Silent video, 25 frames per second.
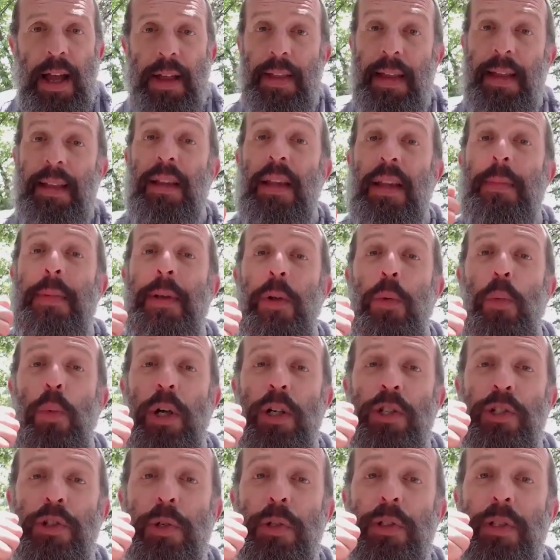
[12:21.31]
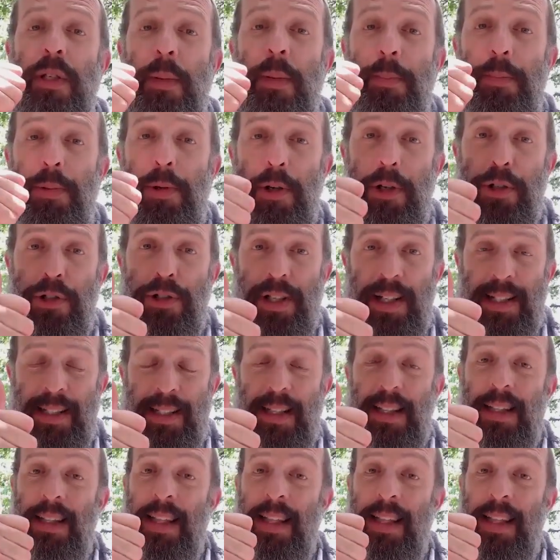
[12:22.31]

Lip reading: They limited where Jews can purchase